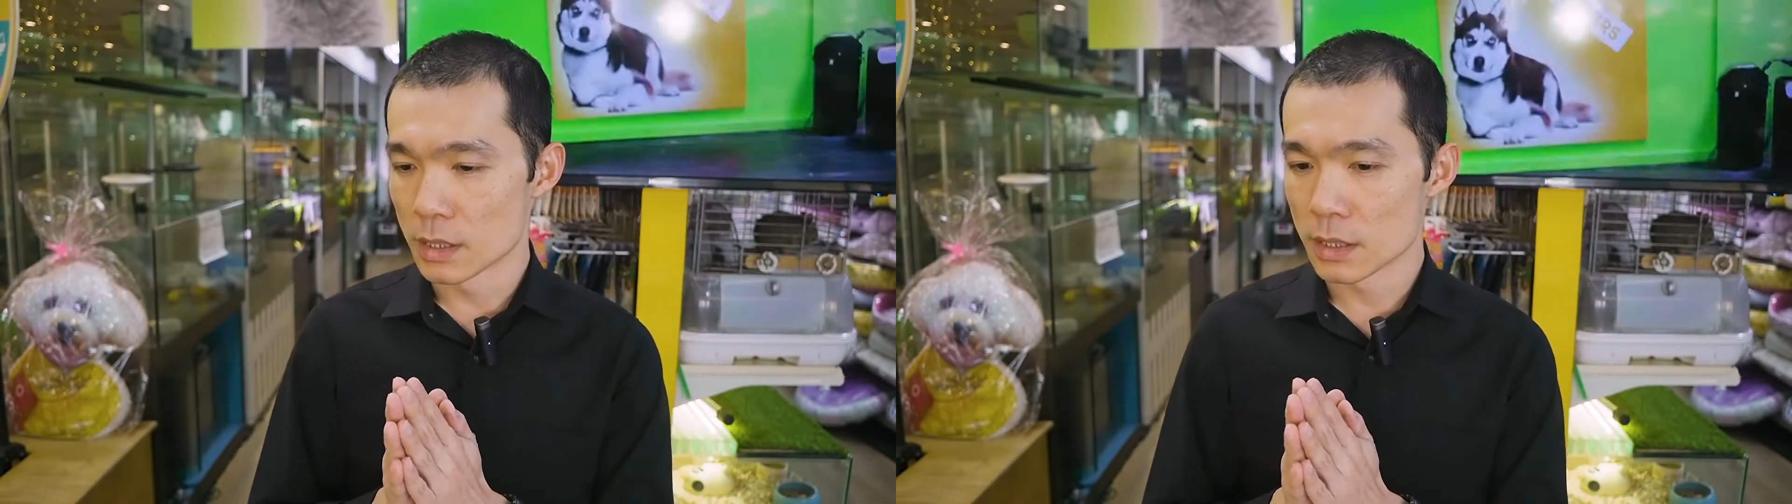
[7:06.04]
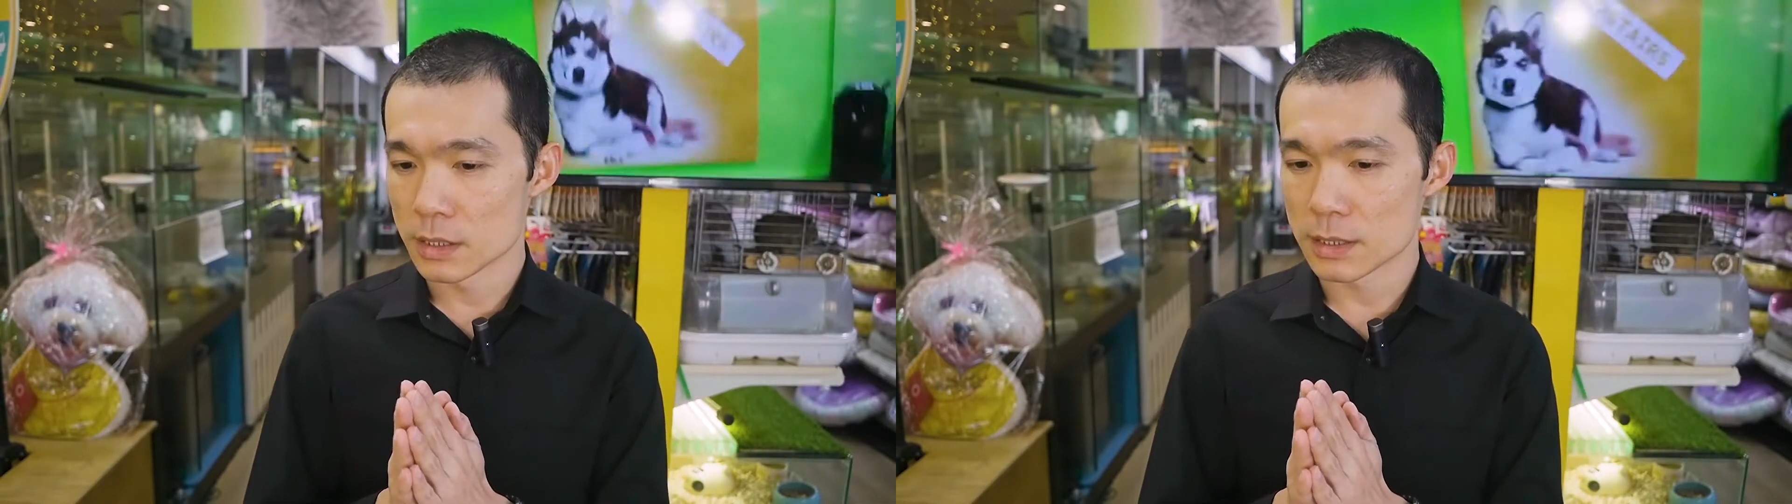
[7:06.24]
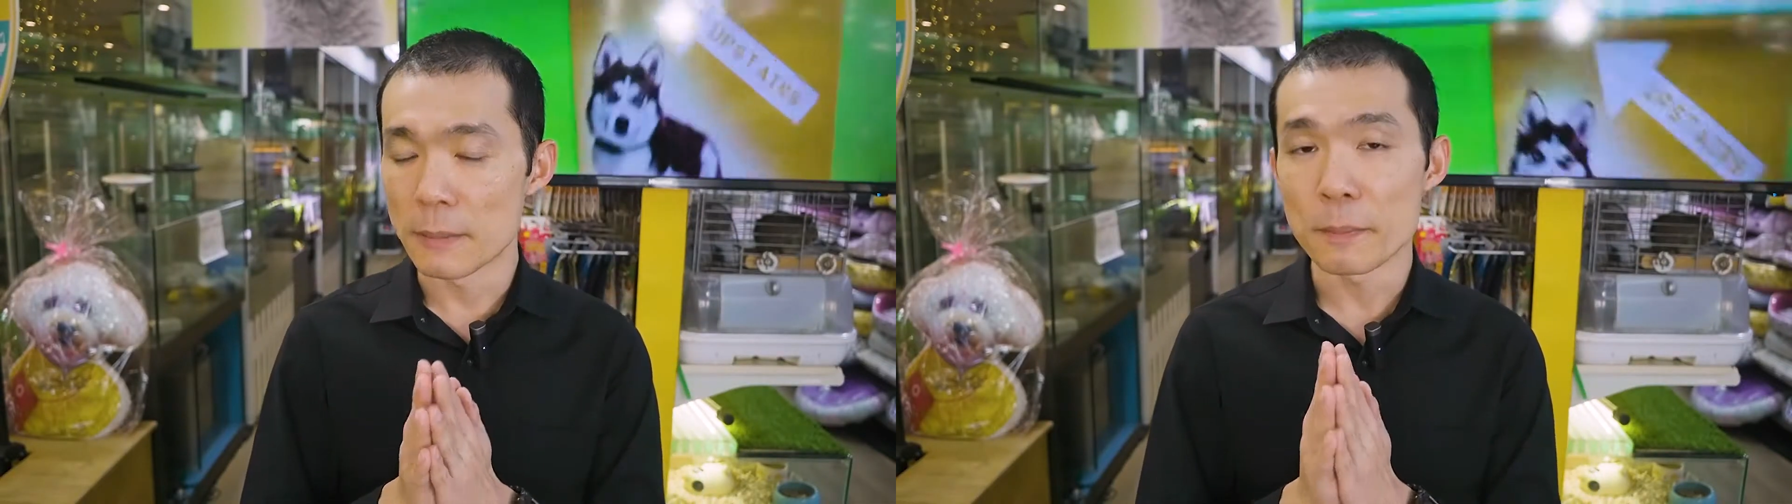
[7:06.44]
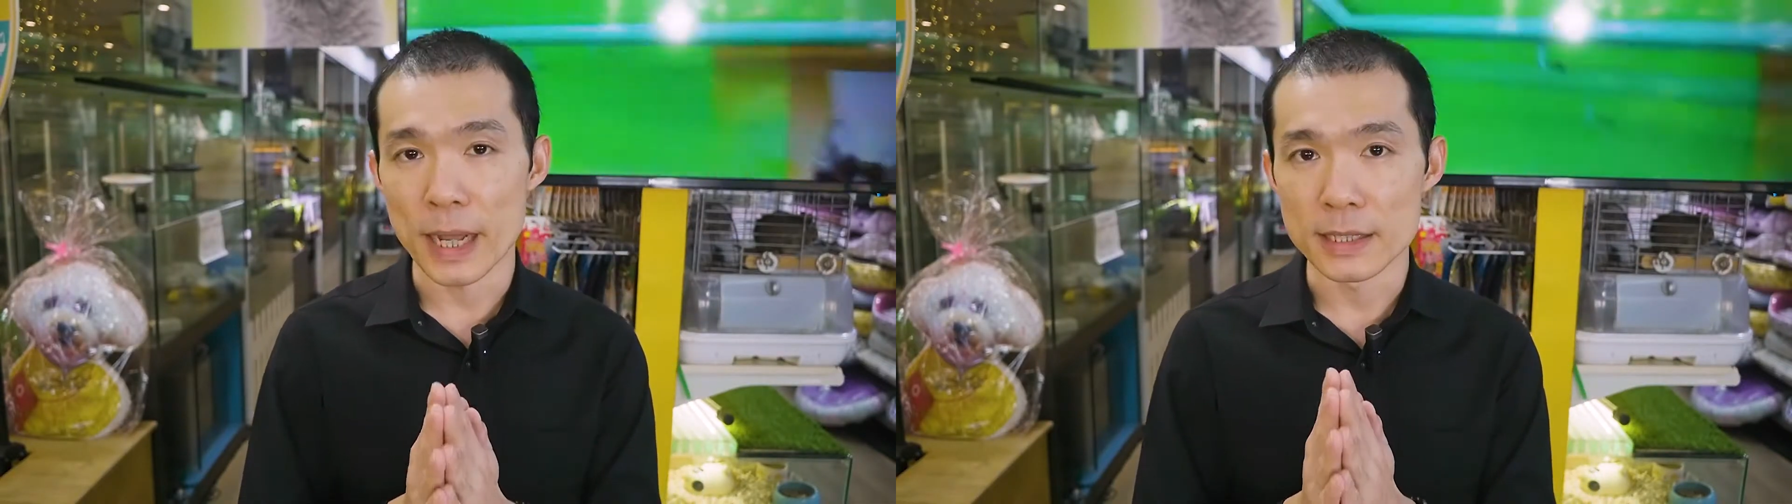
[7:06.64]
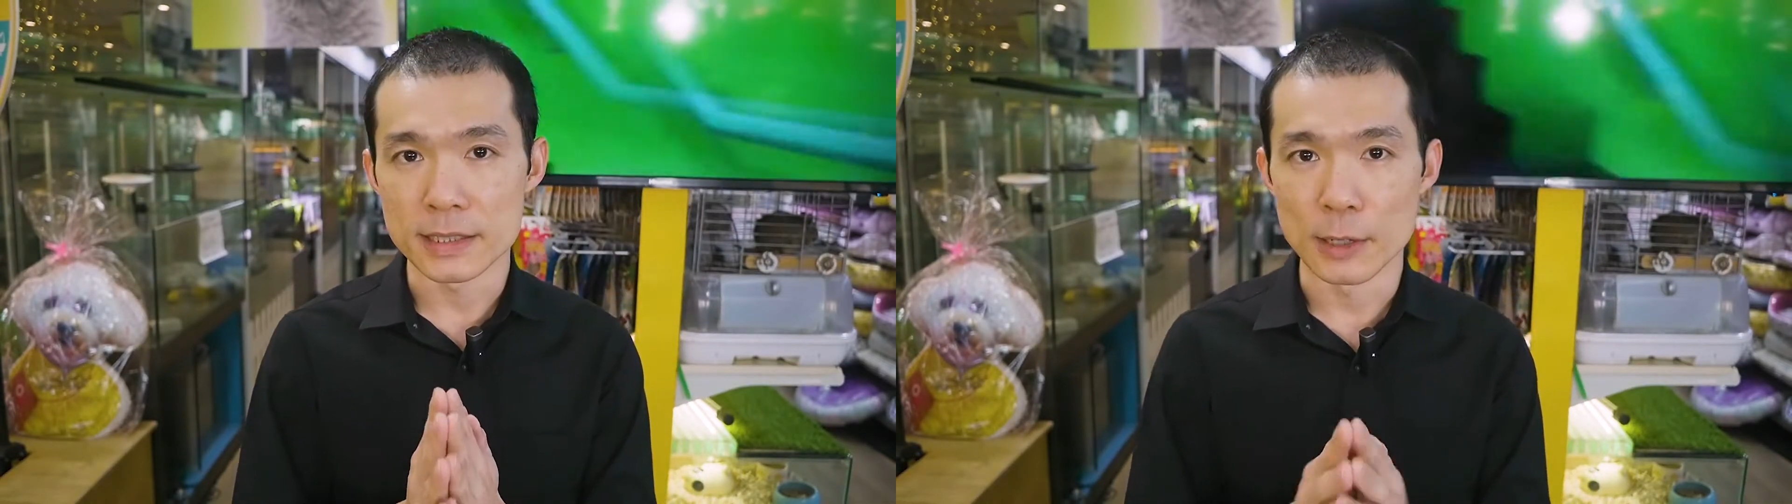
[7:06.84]
some
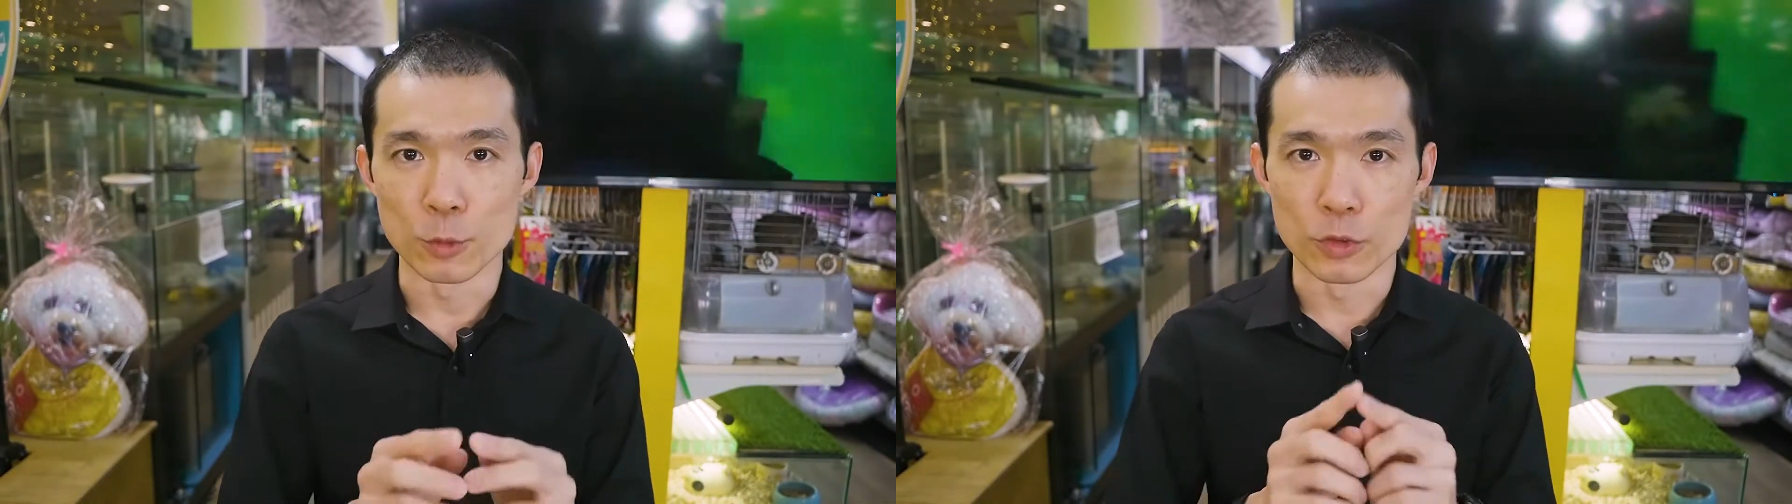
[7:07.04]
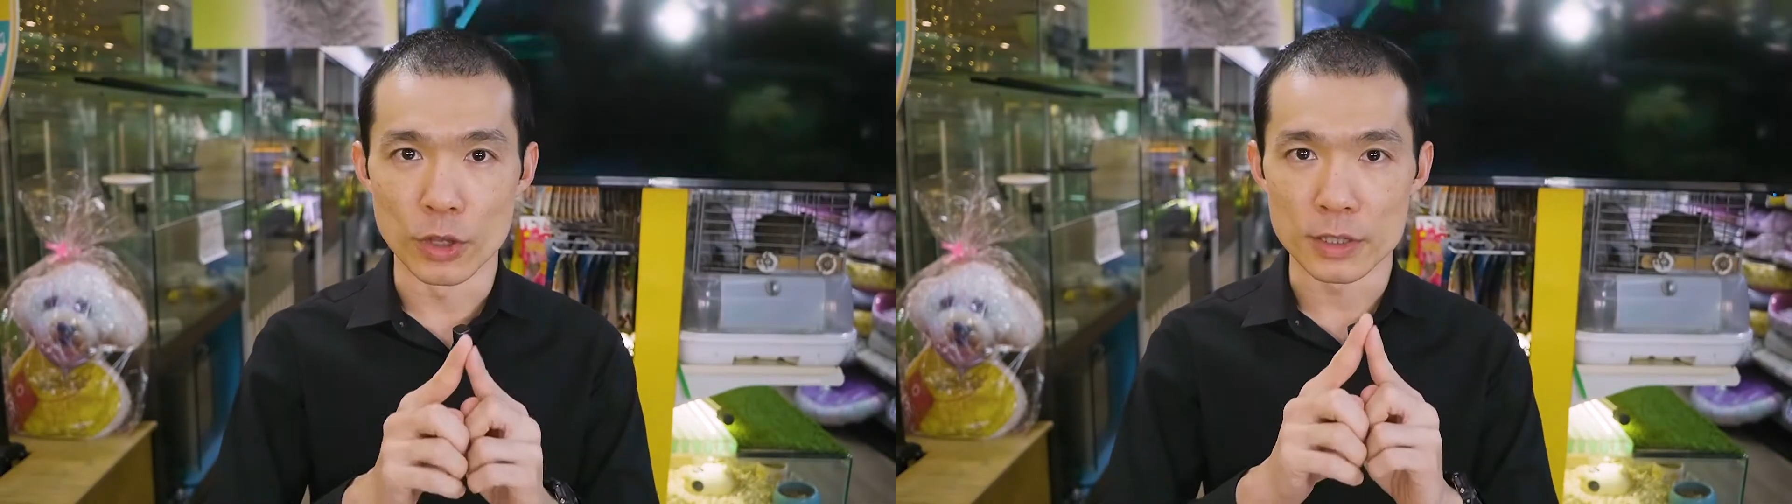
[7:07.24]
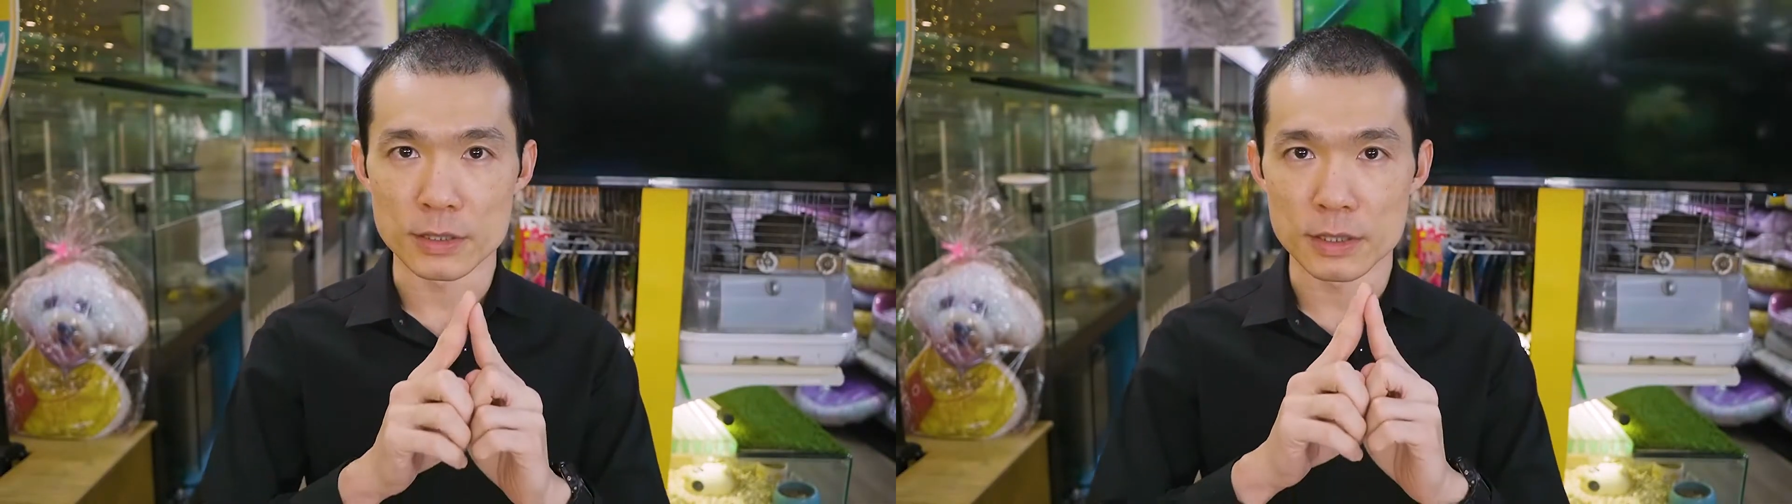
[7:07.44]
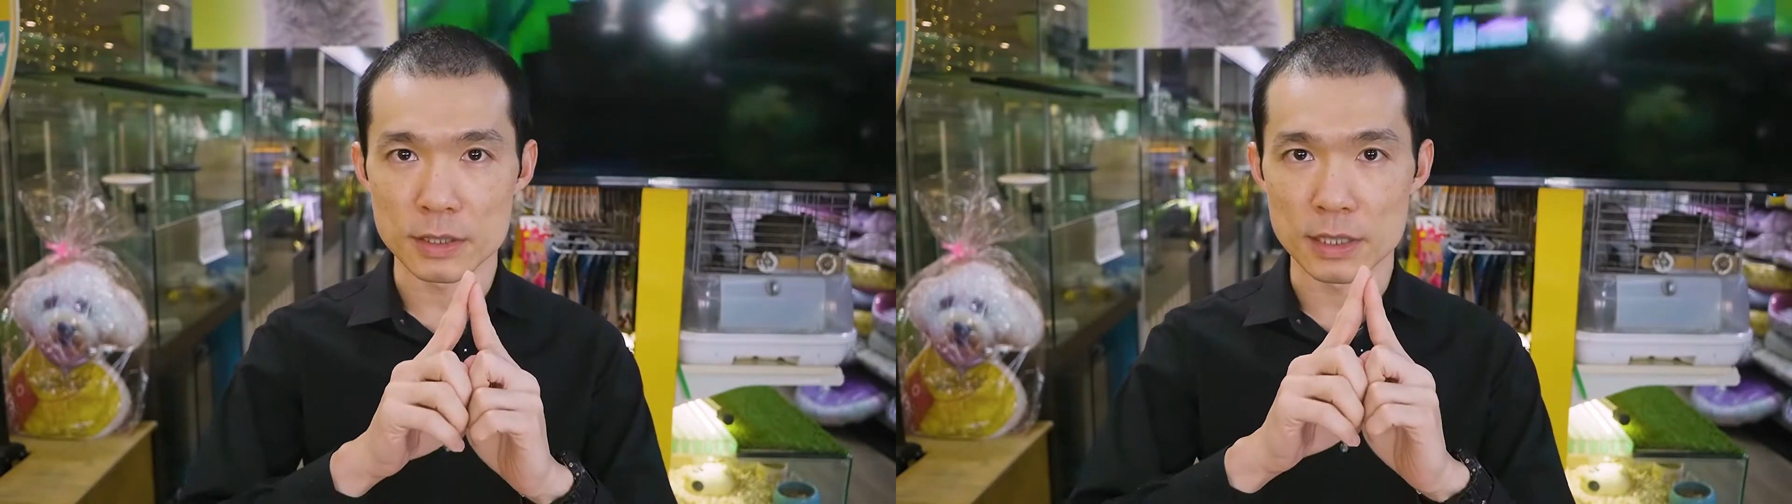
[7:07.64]
plants they would not